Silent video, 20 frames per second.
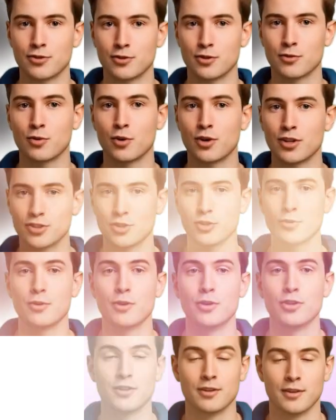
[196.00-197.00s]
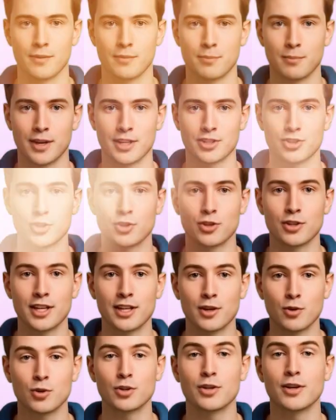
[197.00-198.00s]
for voiceovers, Midjourney
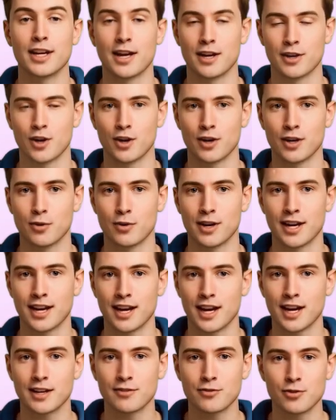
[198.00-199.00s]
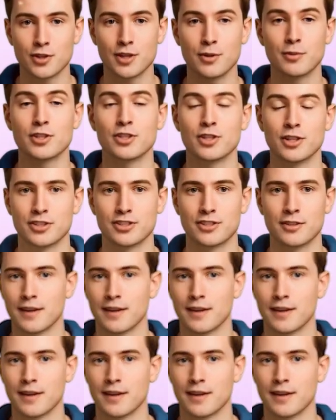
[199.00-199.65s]
or Leonardo AI for images,